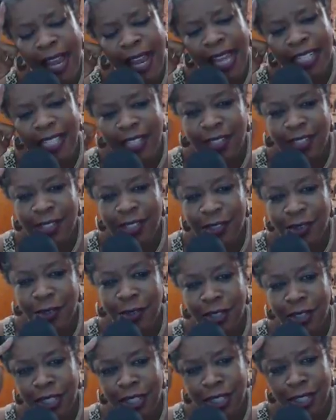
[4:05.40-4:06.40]
had children,
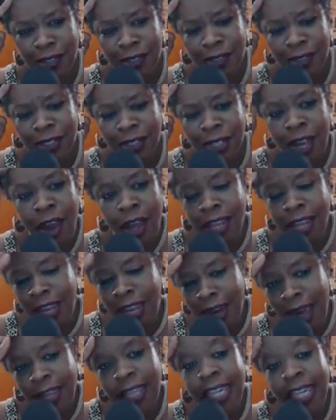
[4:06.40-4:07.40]
all the children,
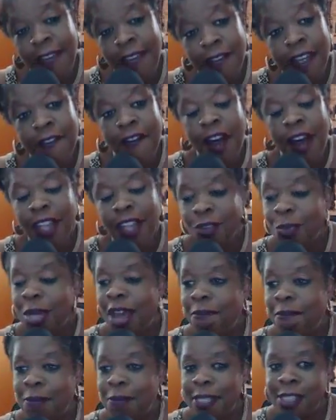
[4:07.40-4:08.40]
they'd, either the father would
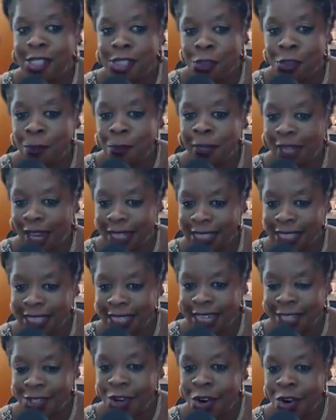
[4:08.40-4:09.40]
have to be super light
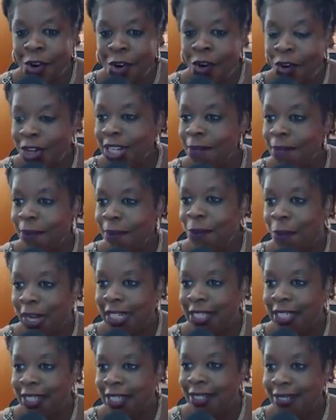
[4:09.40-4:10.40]
skinned or he'd be
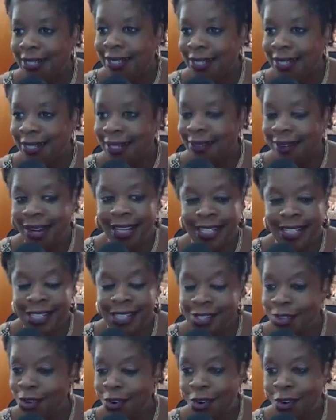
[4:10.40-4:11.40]
white. Right,
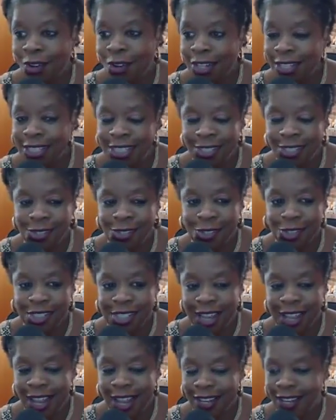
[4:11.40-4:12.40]
because all, all the children
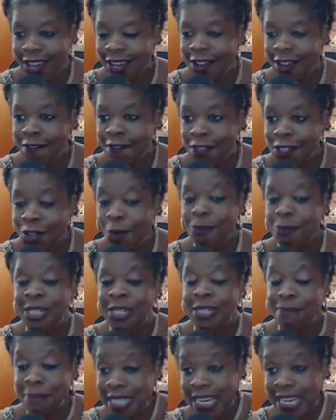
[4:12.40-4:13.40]
that like have
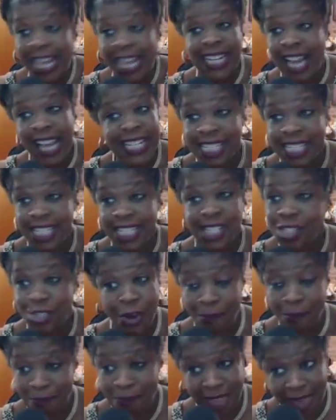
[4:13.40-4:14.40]
adopted me, and I didn't
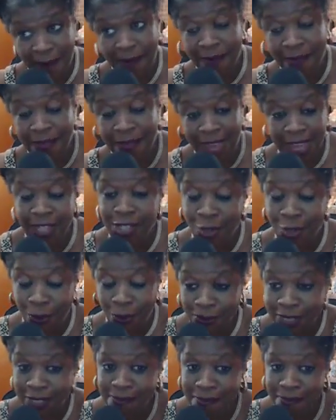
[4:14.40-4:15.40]
adopt them; they
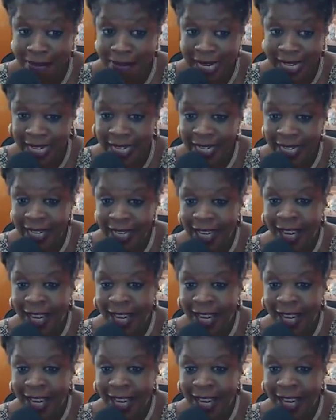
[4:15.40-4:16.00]
adopted me.